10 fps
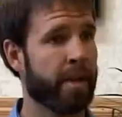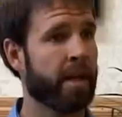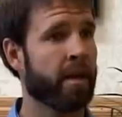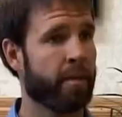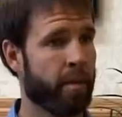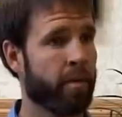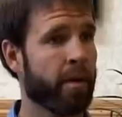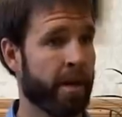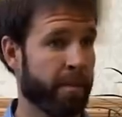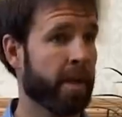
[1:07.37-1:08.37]
become a,
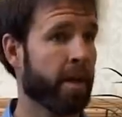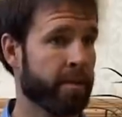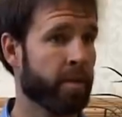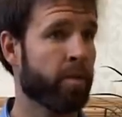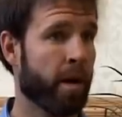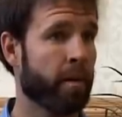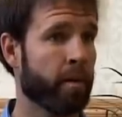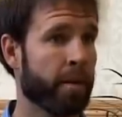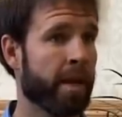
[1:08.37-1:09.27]
it becomes a problem.